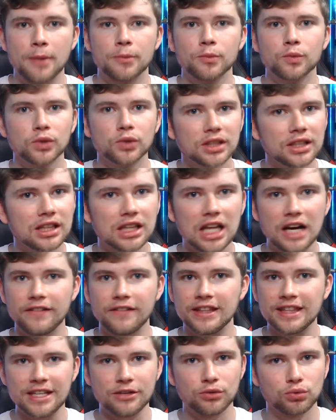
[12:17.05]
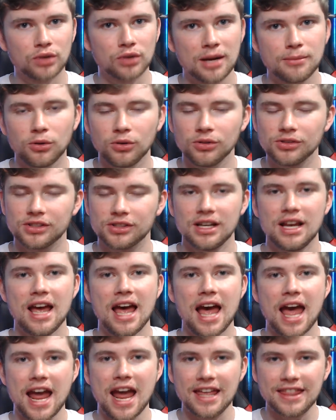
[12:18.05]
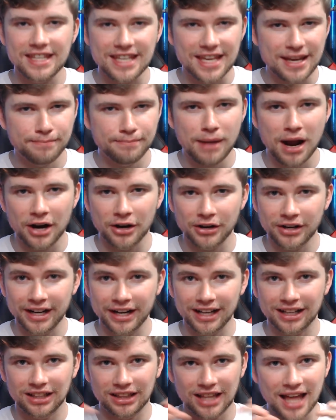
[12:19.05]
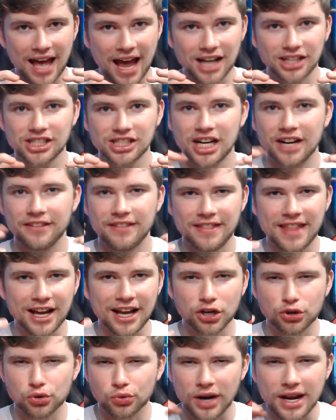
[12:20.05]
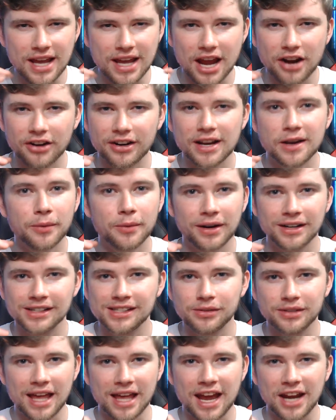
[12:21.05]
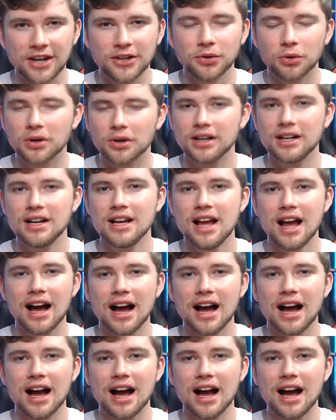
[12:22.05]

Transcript: I'm really loving the Rebels and the Empire kind of clash, kind of in that gray area we kind of see with Andor.